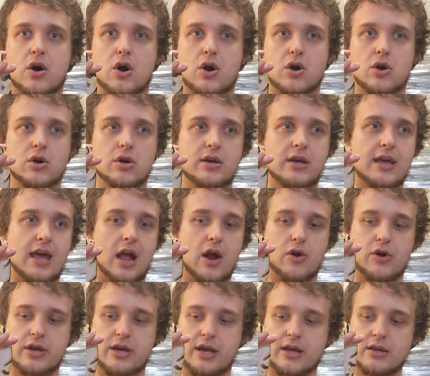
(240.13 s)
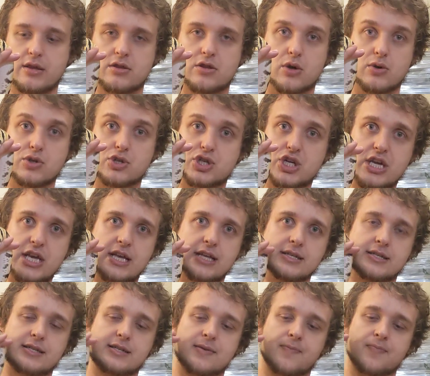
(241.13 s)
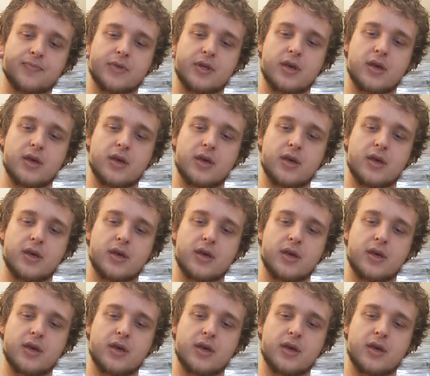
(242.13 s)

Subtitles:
are carrying those genes.